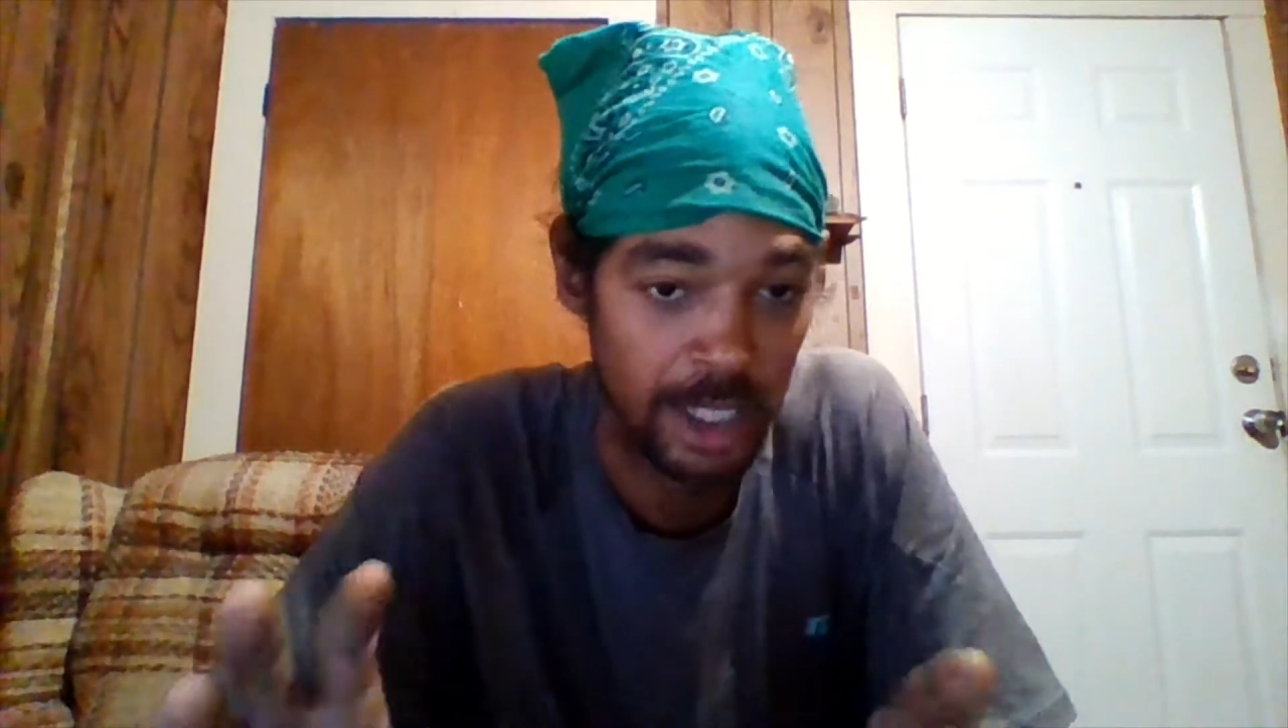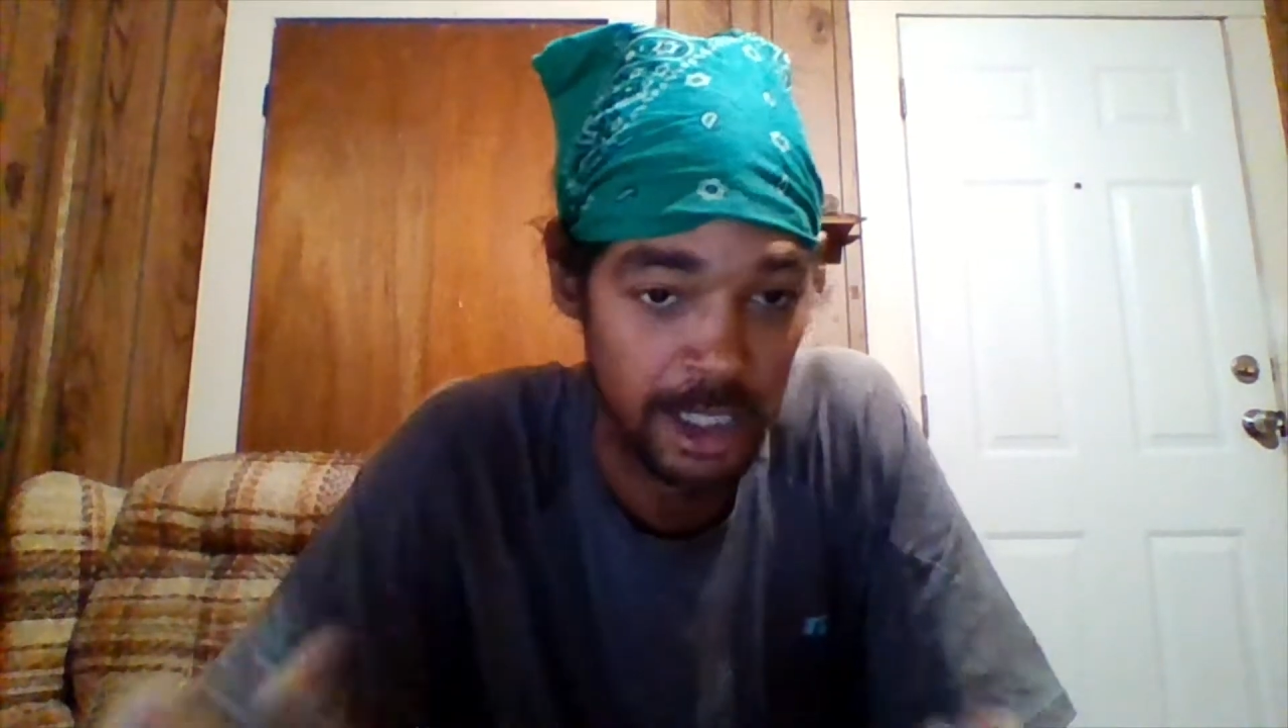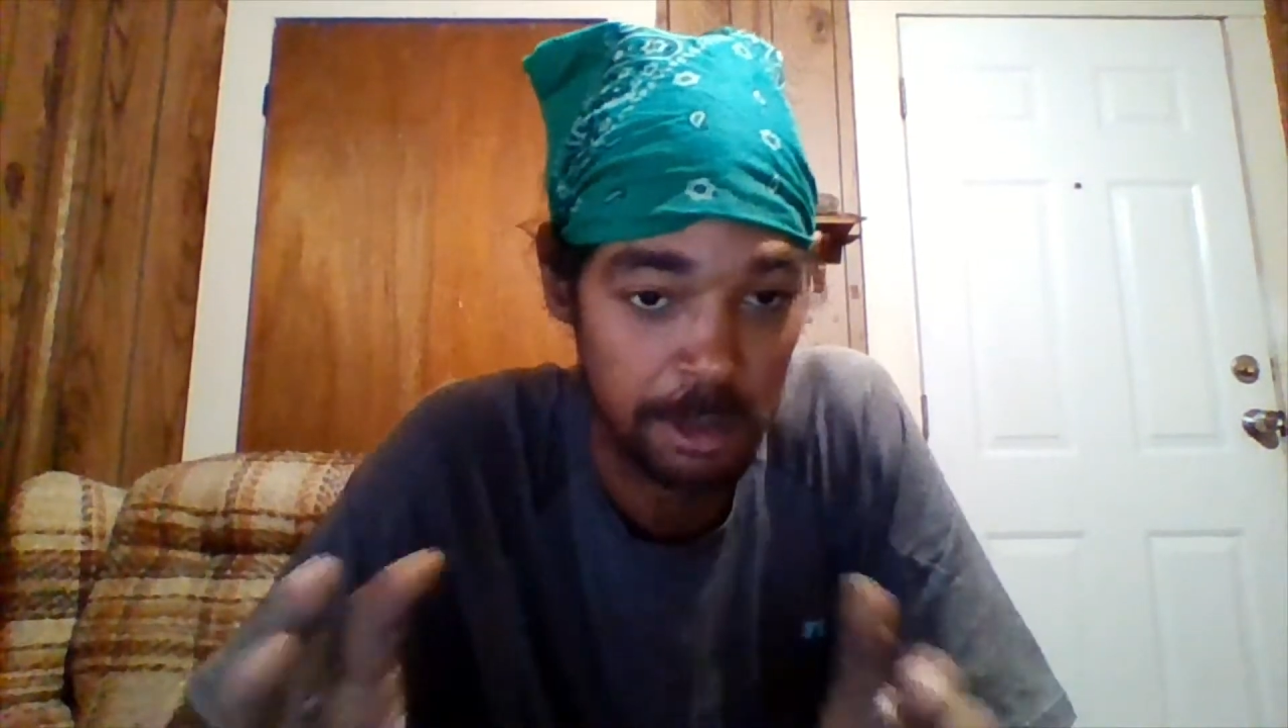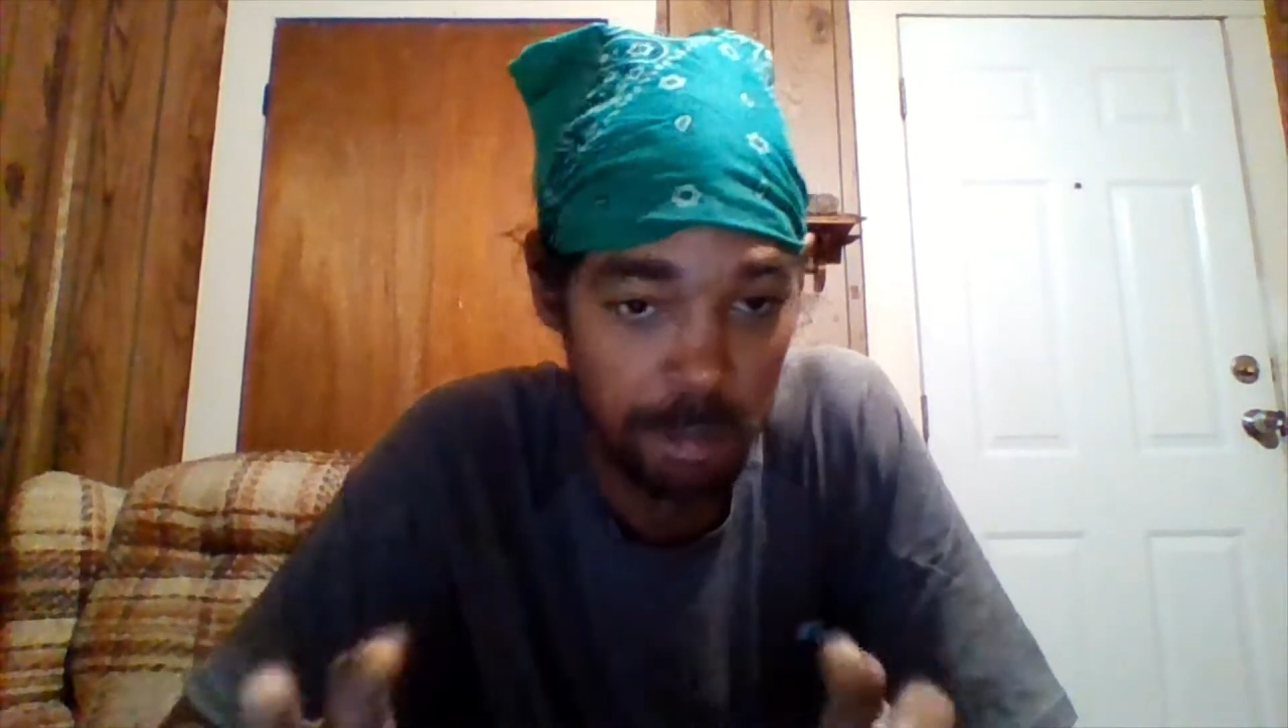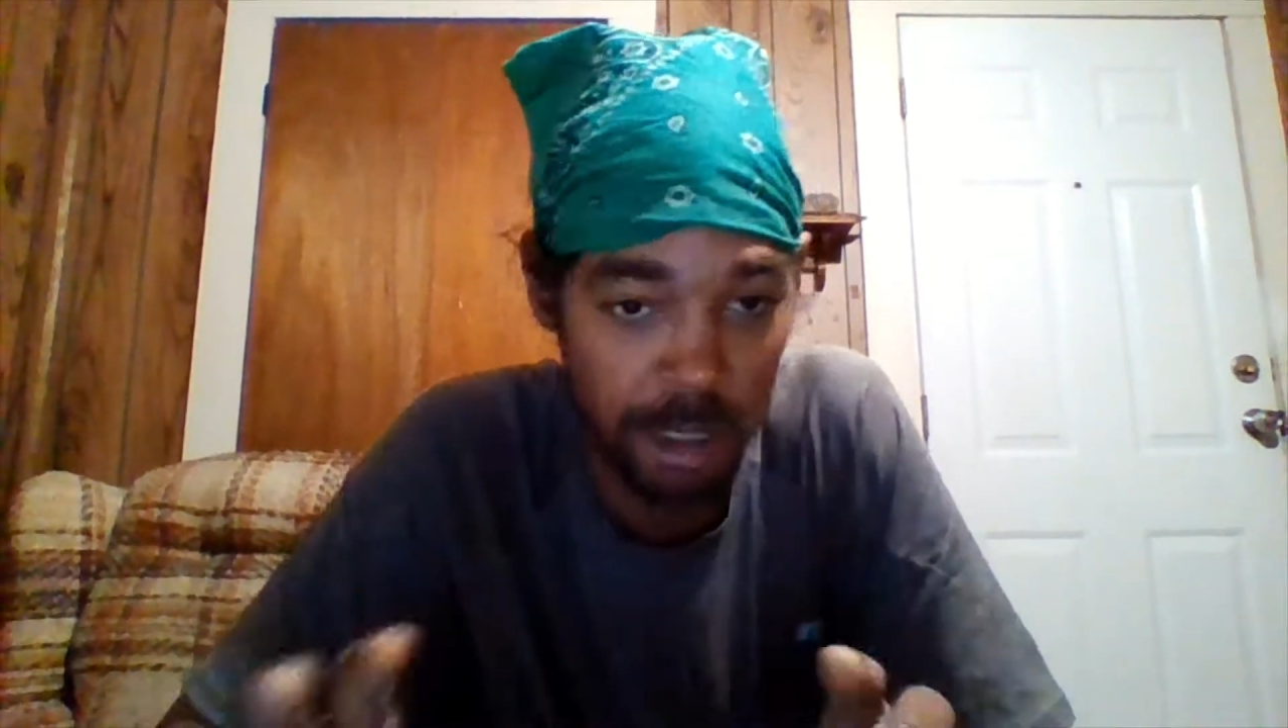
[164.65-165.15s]
and
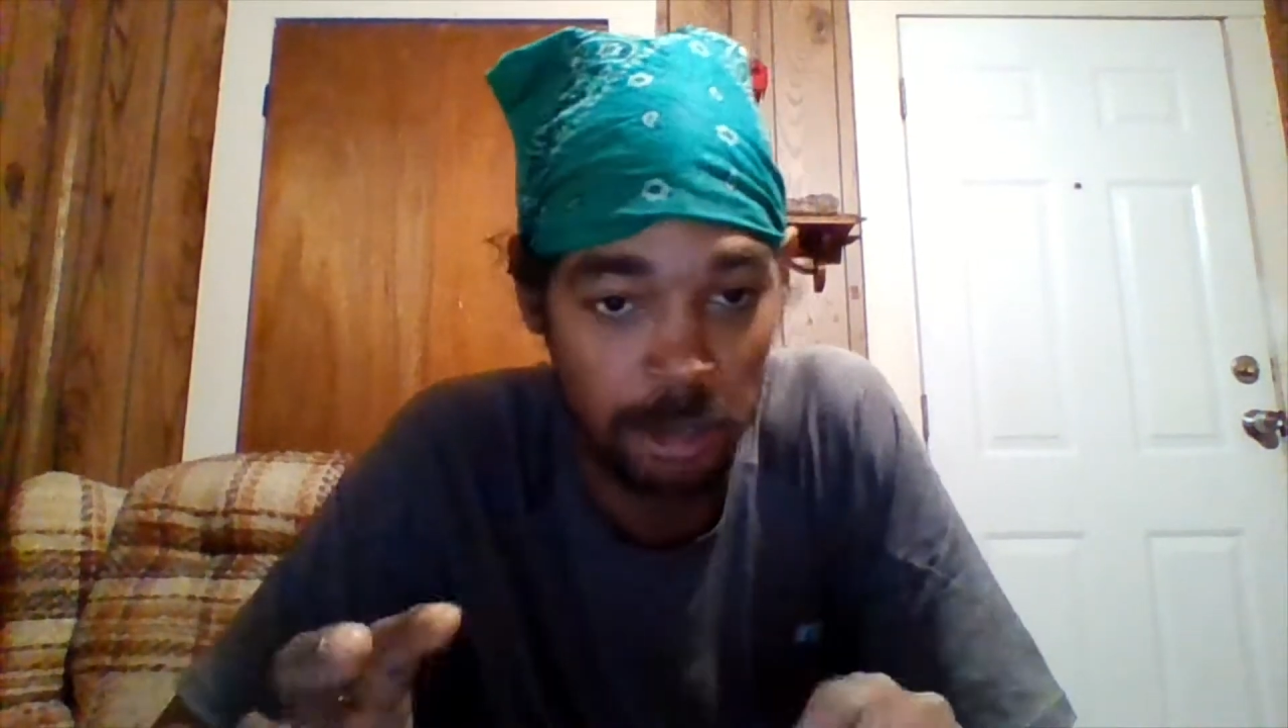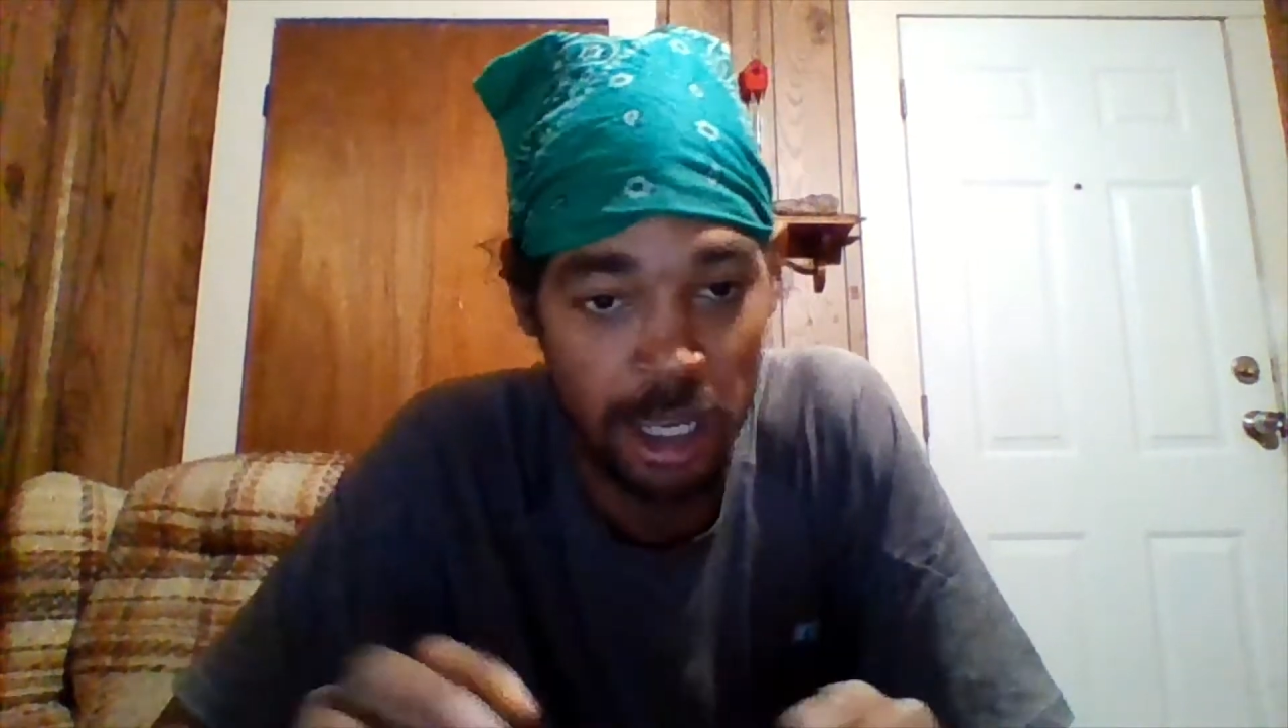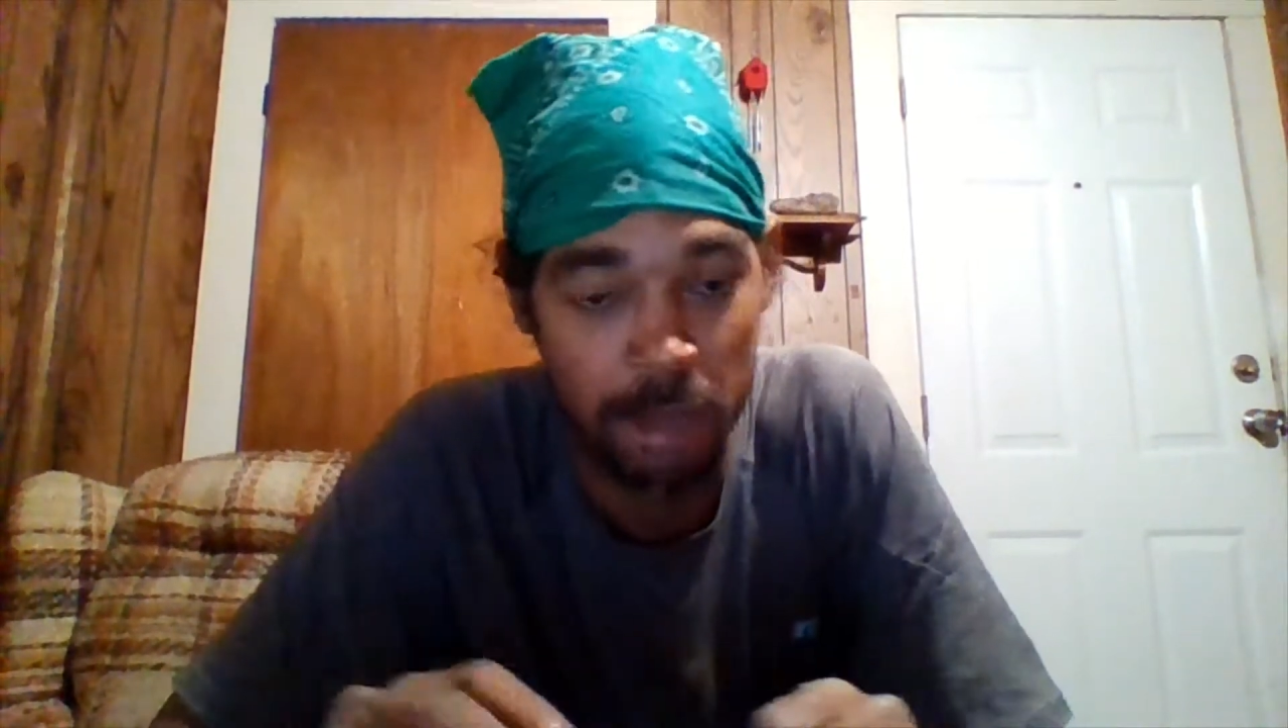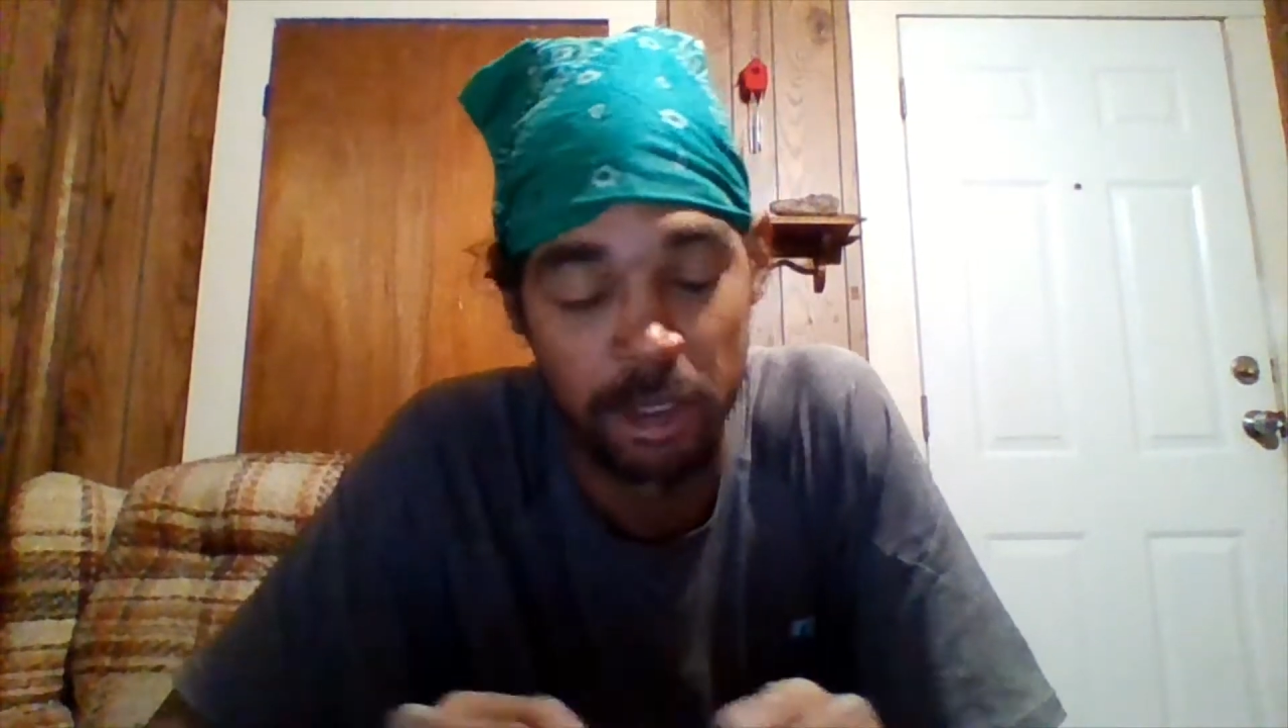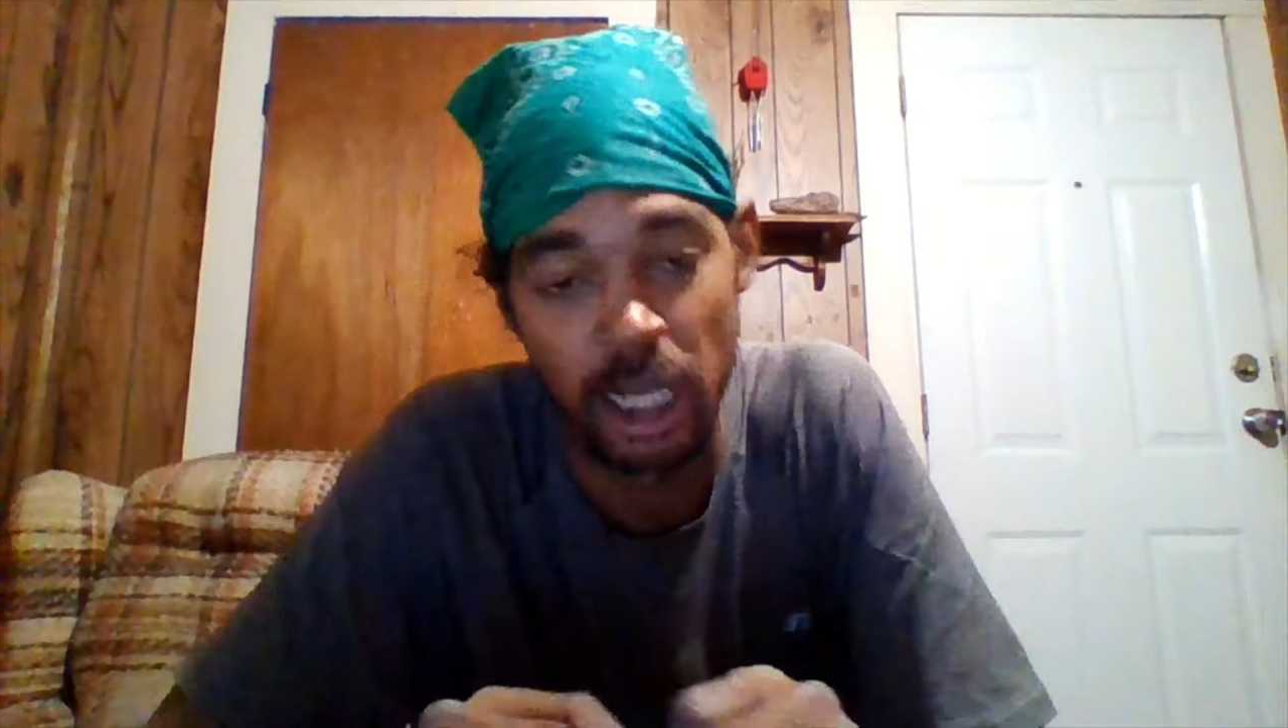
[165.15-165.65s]
he's a better
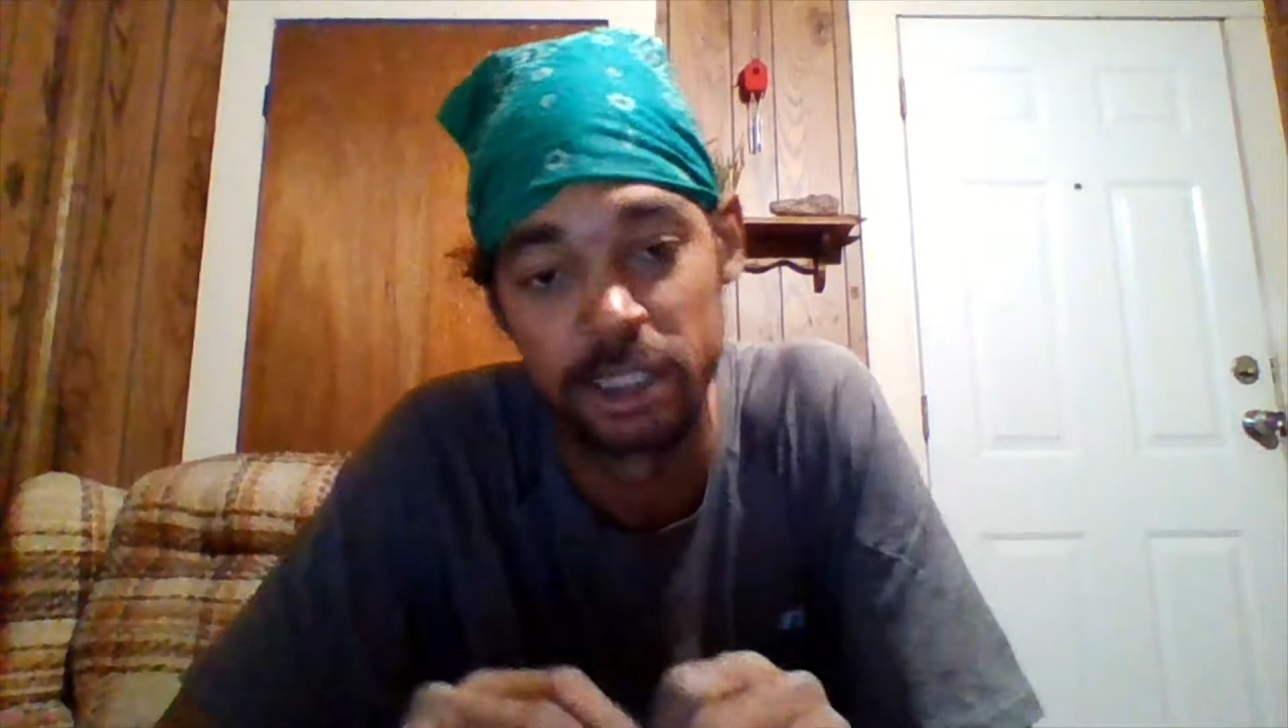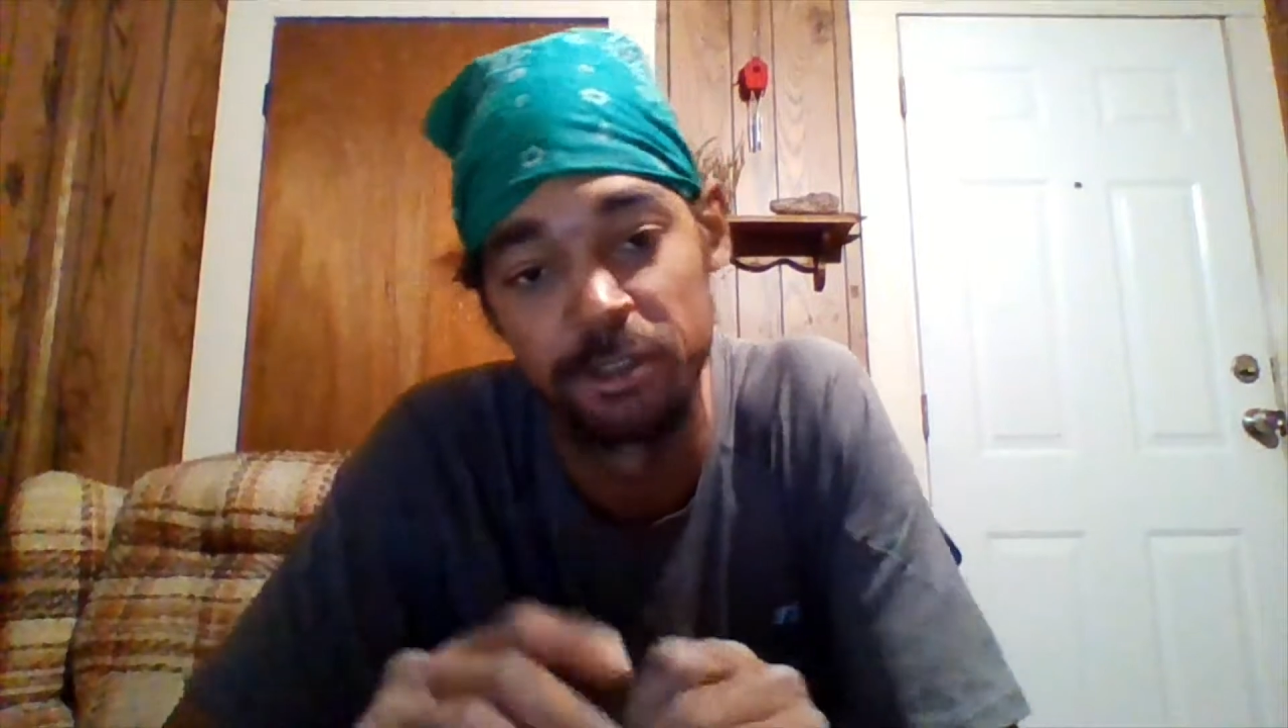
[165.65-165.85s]
man because